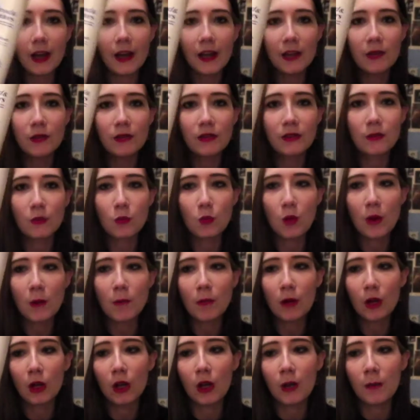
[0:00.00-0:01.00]
I used one
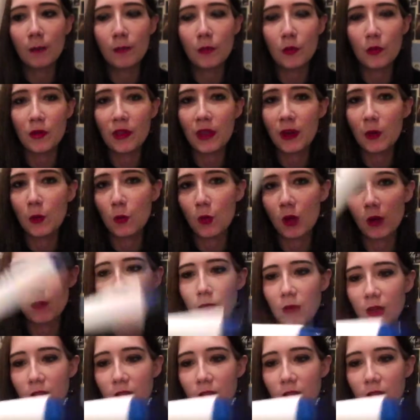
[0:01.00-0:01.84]
bottle up within one